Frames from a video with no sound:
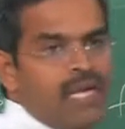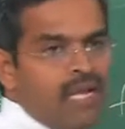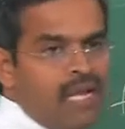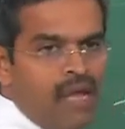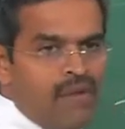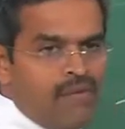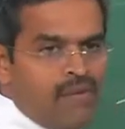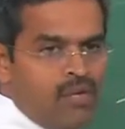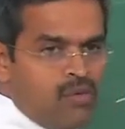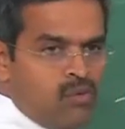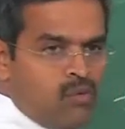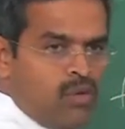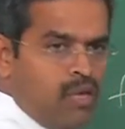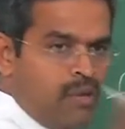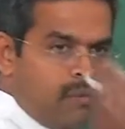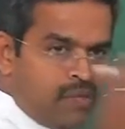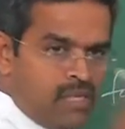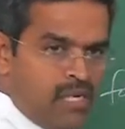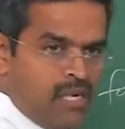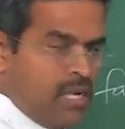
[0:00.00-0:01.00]
can have in a 2
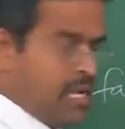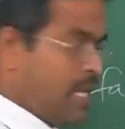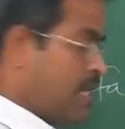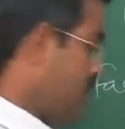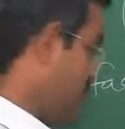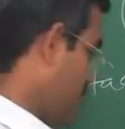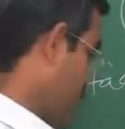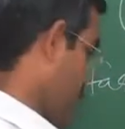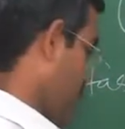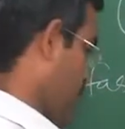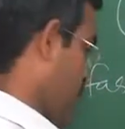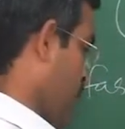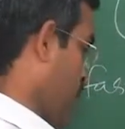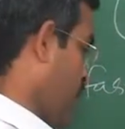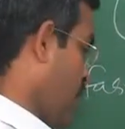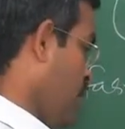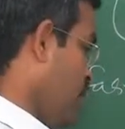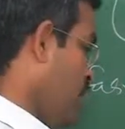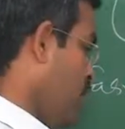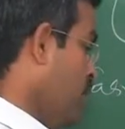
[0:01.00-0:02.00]
dimensional analysis
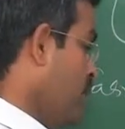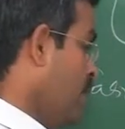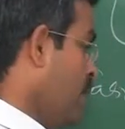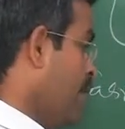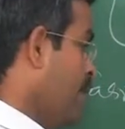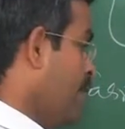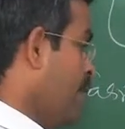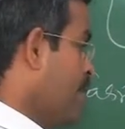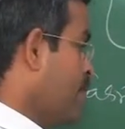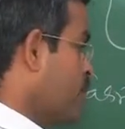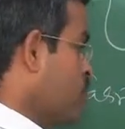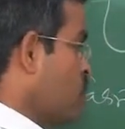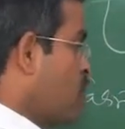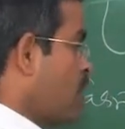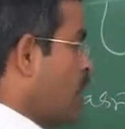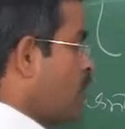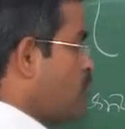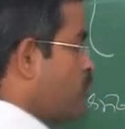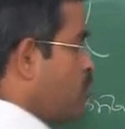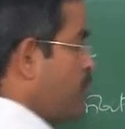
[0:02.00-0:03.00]
etc. So,
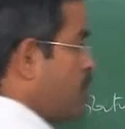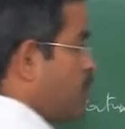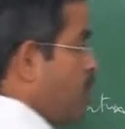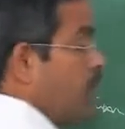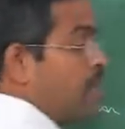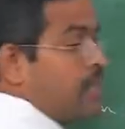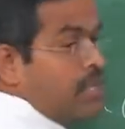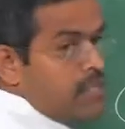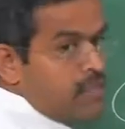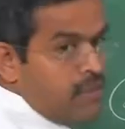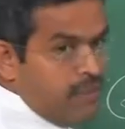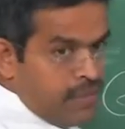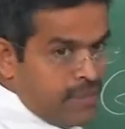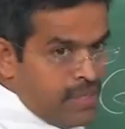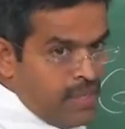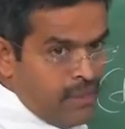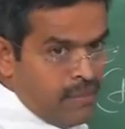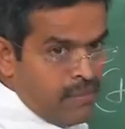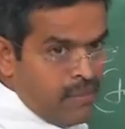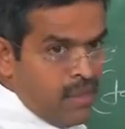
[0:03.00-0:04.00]
there should be 12 degrees of
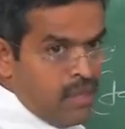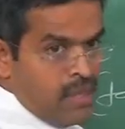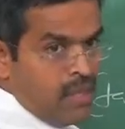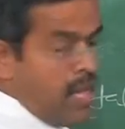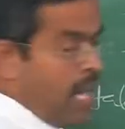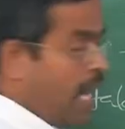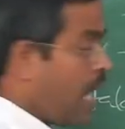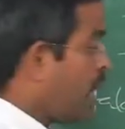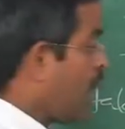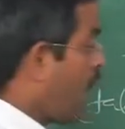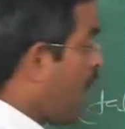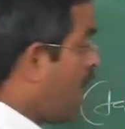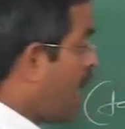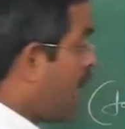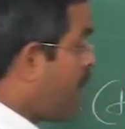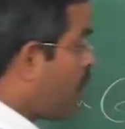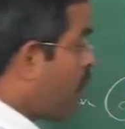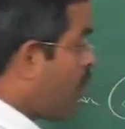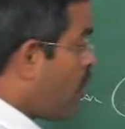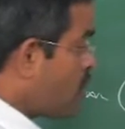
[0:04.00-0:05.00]
freedom and I
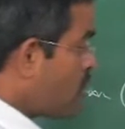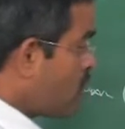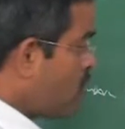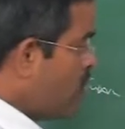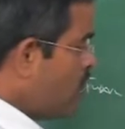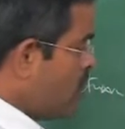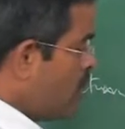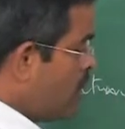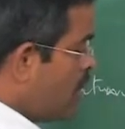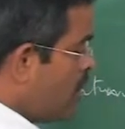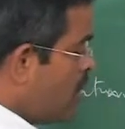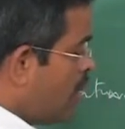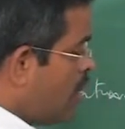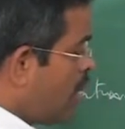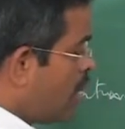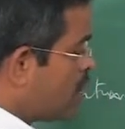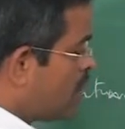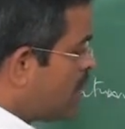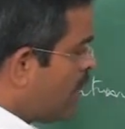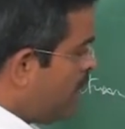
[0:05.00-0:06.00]
have got to
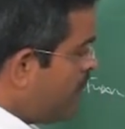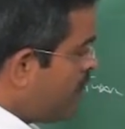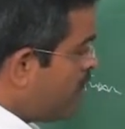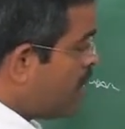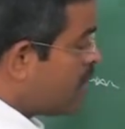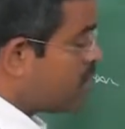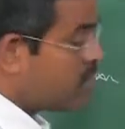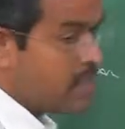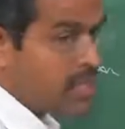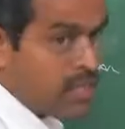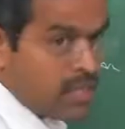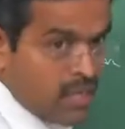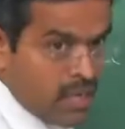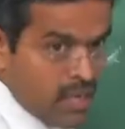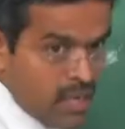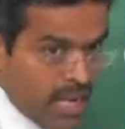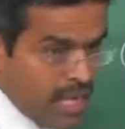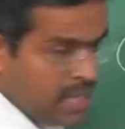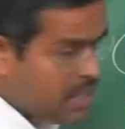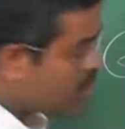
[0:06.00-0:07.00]
let us say
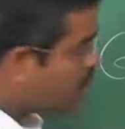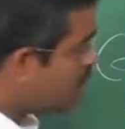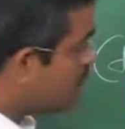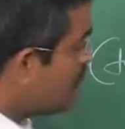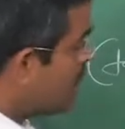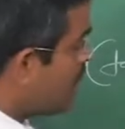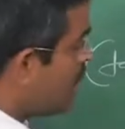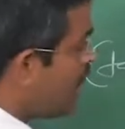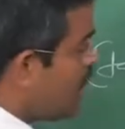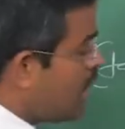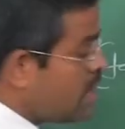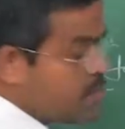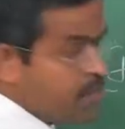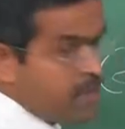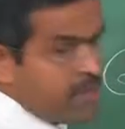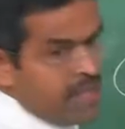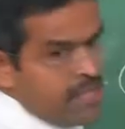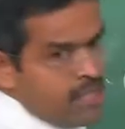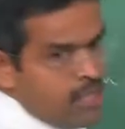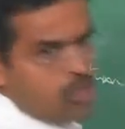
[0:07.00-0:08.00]
synchronize certain degrees
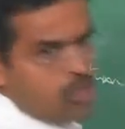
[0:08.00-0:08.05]
between